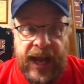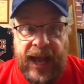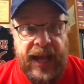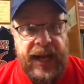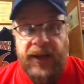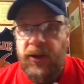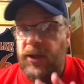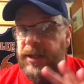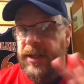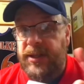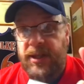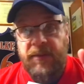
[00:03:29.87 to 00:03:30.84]
And I looked
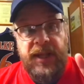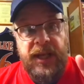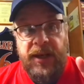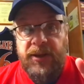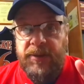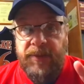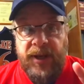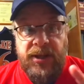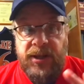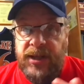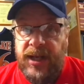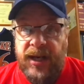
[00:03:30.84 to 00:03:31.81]
at some of the other
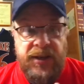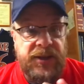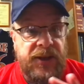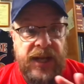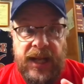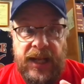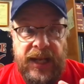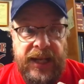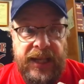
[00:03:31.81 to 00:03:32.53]
specialist cards, they're not like